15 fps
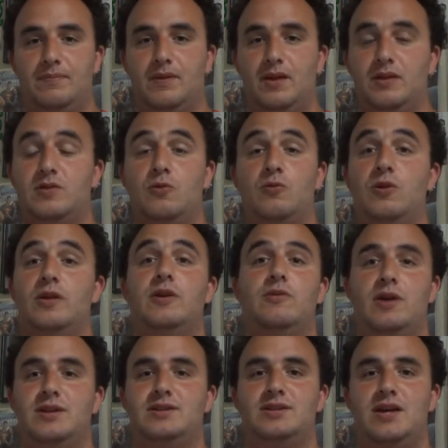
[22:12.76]
It's a really
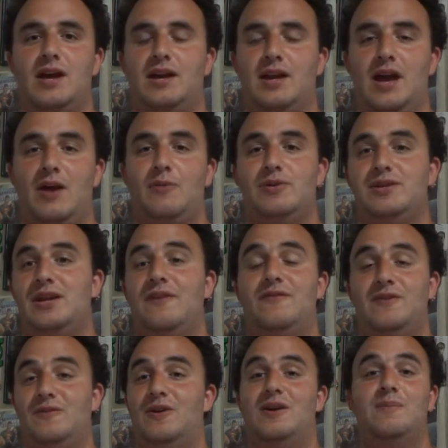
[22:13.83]
great site. I would
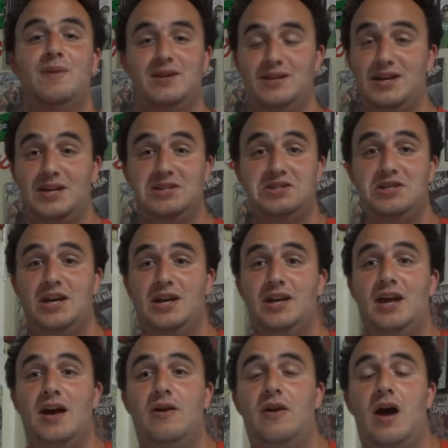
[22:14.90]
definitely recommend you guys check it
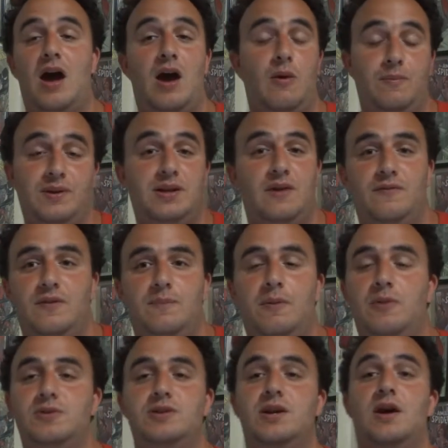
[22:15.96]
out. I'll be definitely
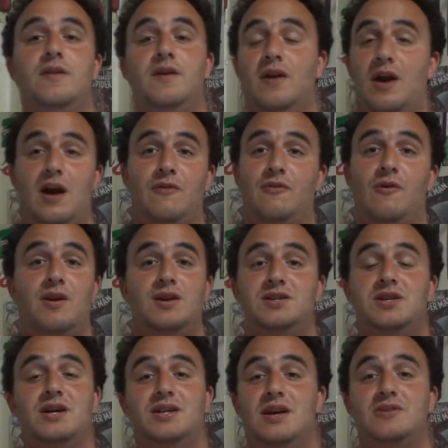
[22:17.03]
posting on there. I've already
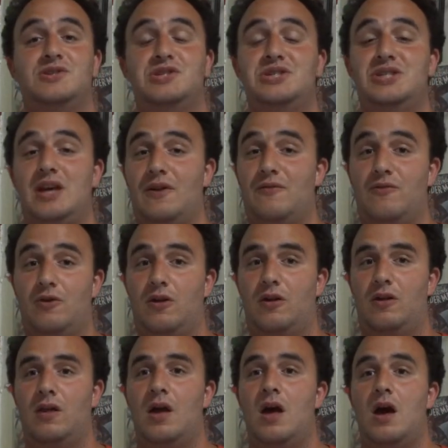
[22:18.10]
checked out
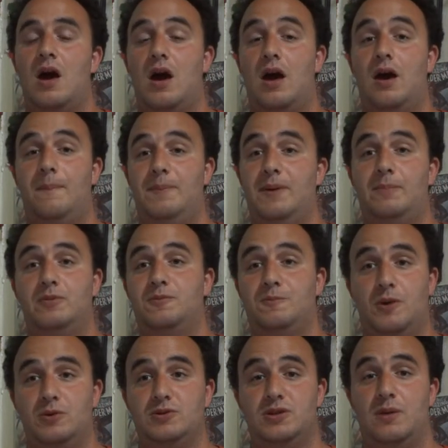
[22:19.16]
several people's
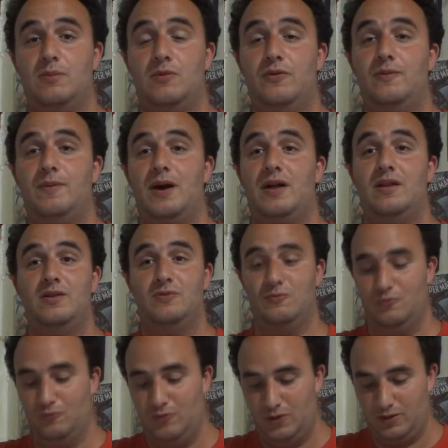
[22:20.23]
posts on Moviepilot.
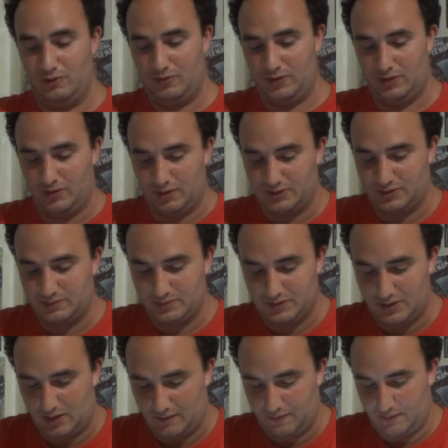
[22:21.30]
Really, really awesome
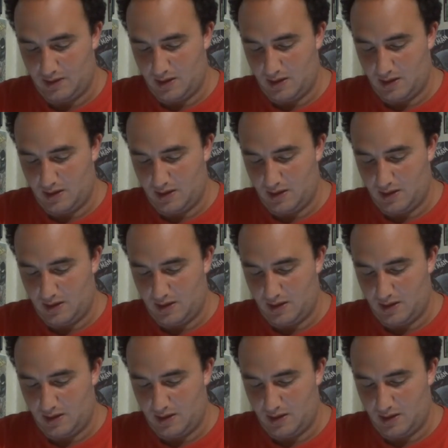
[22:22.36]
stuff.